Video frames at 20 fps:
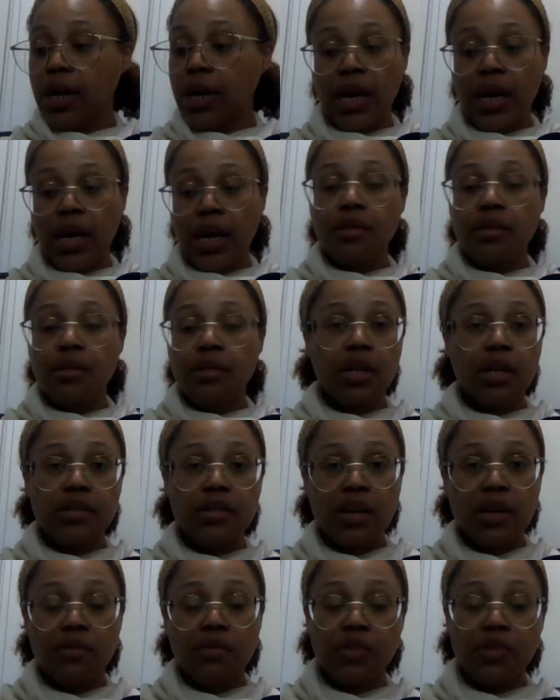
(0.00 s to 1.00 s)
anything to
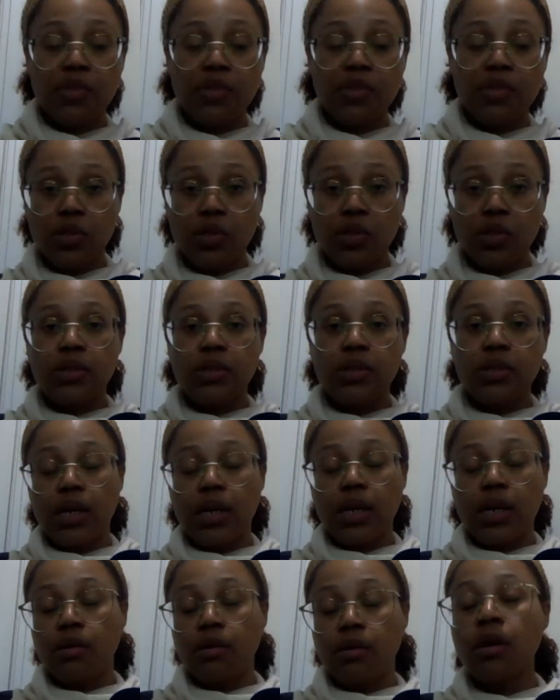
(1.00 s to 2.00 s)
give to this new
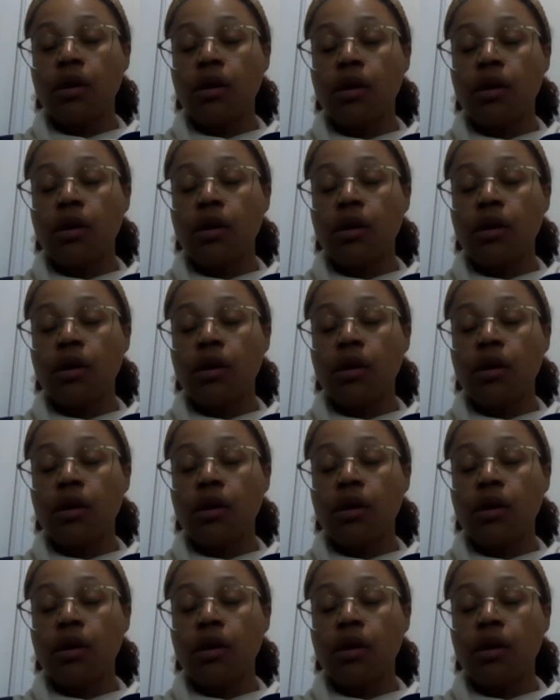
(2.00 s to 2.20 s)
designer.